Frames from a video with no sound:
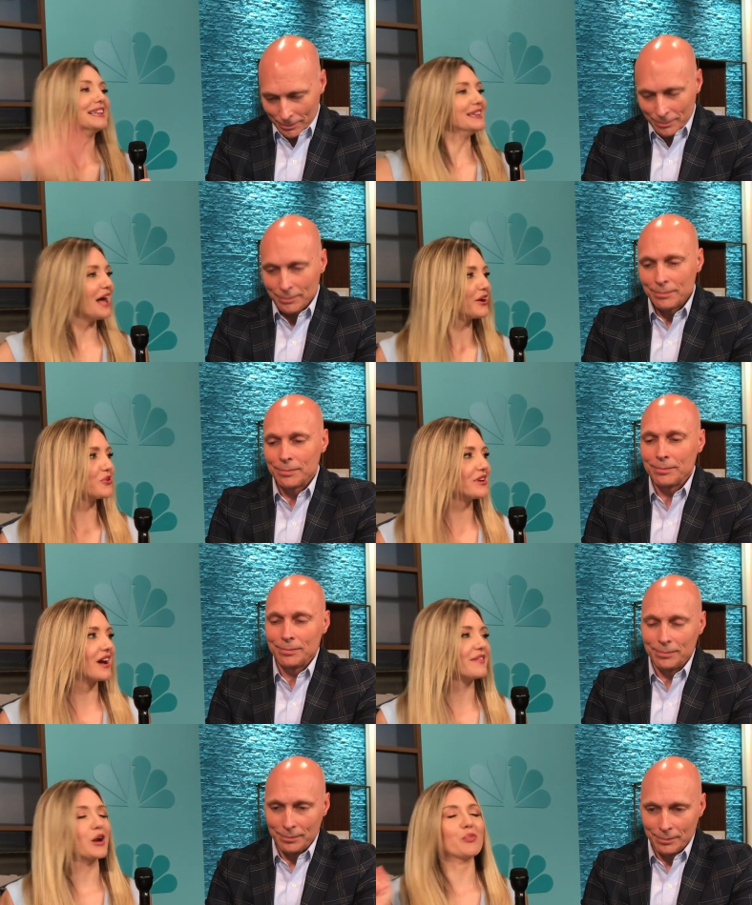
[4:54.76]
Speaker 1: a lot
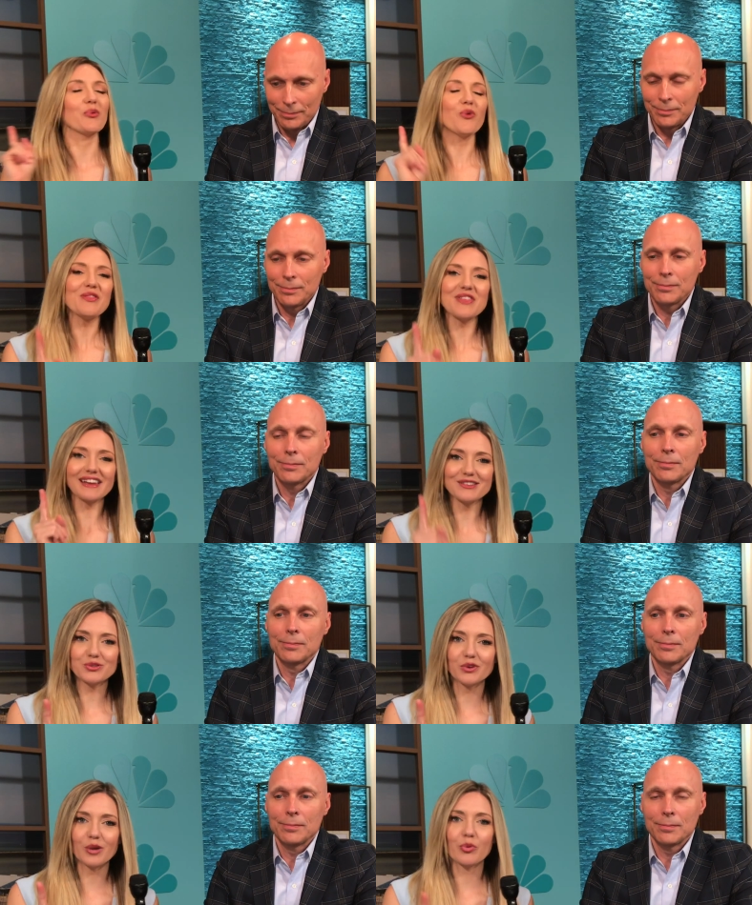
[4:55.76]
going on there. But one thing
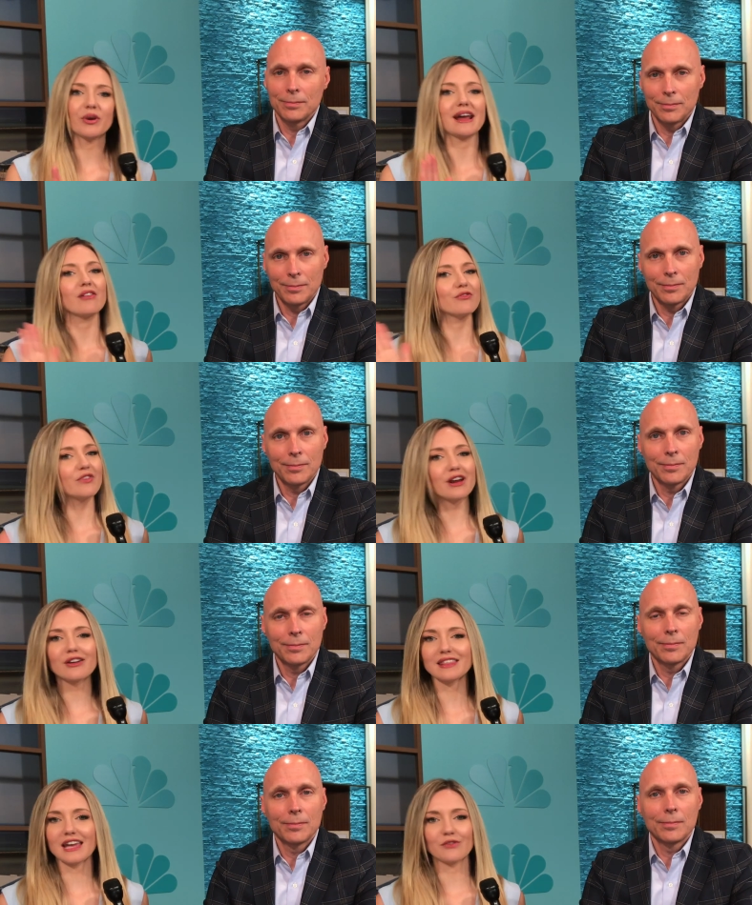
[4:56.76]
I do want to point out,
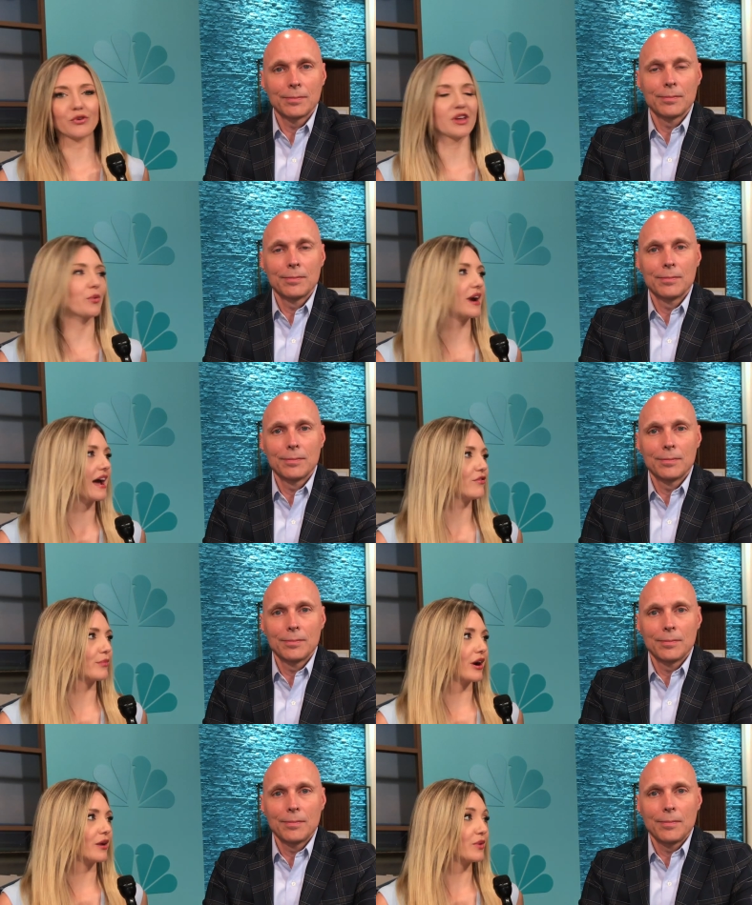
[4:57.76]
very thankful that we
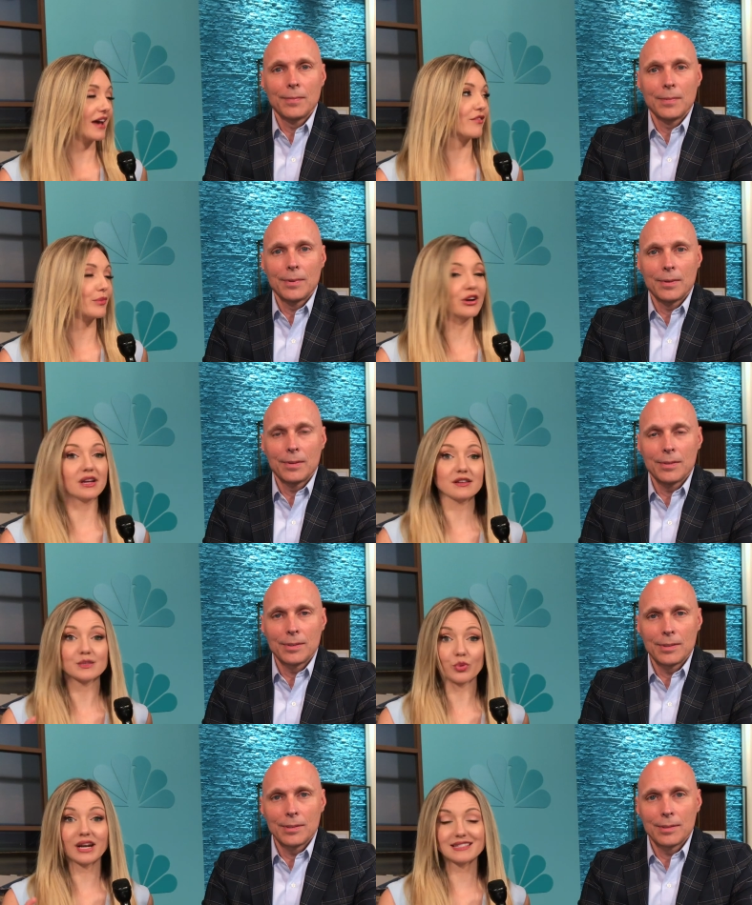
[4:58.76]
have Mark, we have Mark
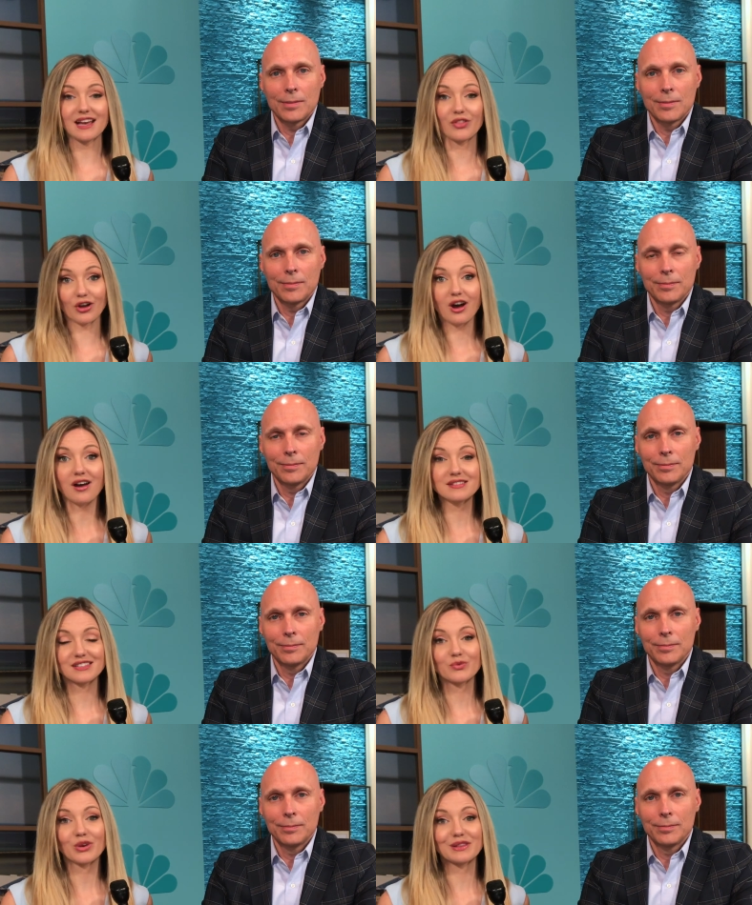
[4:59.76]
here to break down the
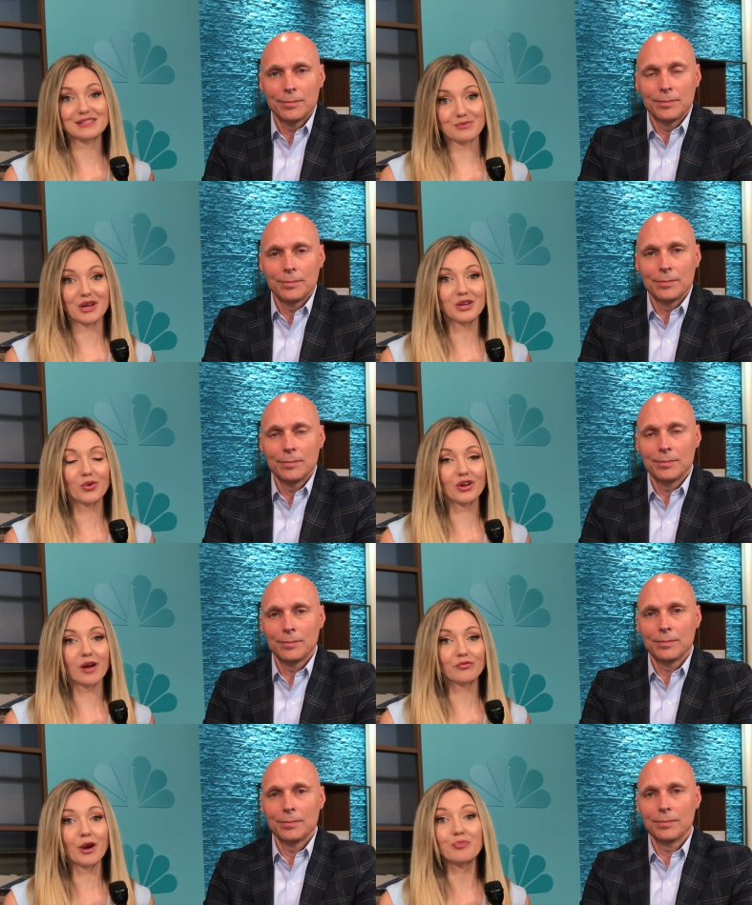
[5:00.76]
cost and where this money
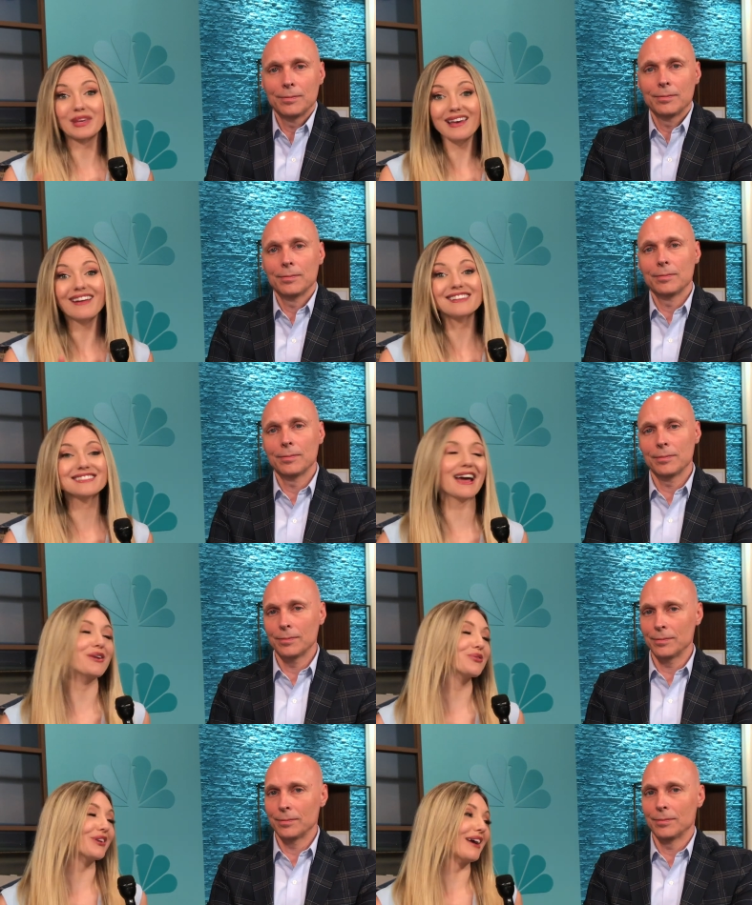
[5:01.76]
will come from, because
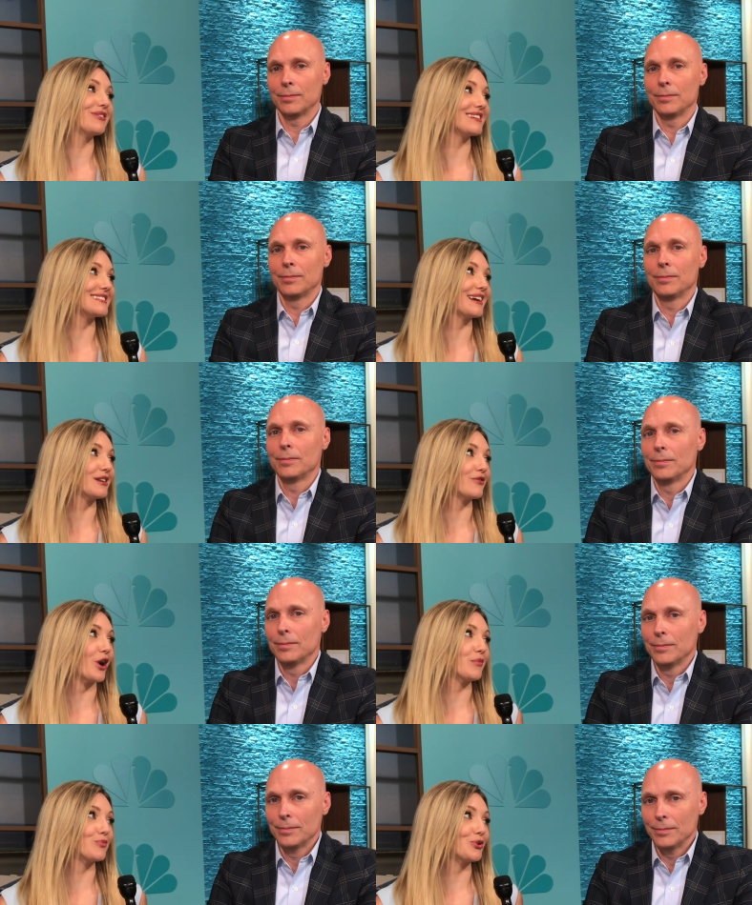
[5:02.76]
Cuyahoga County
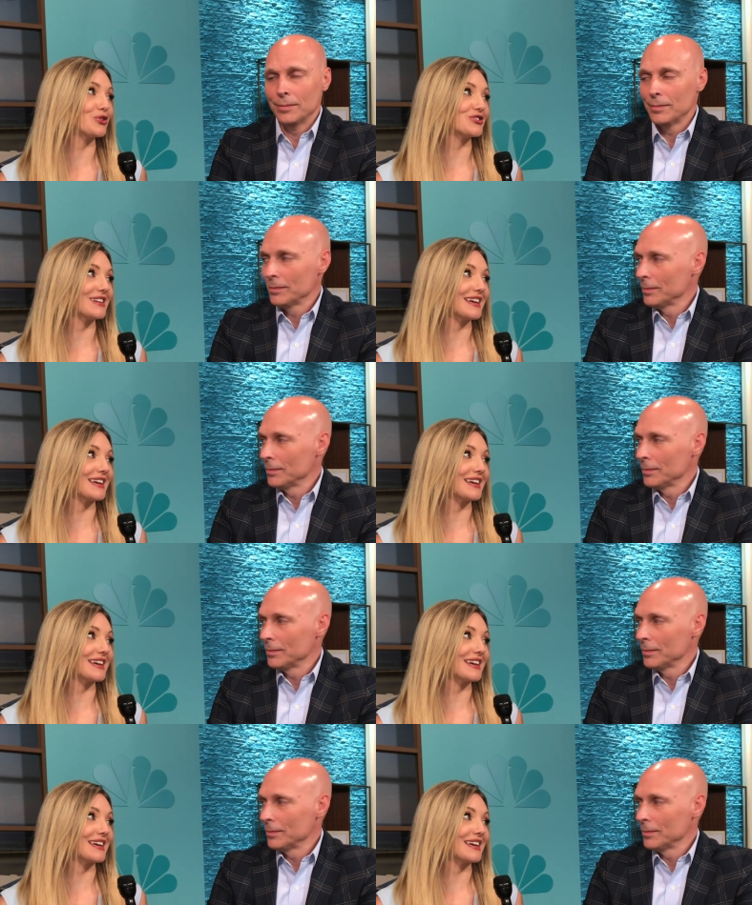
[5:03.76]
Executive Armond Budish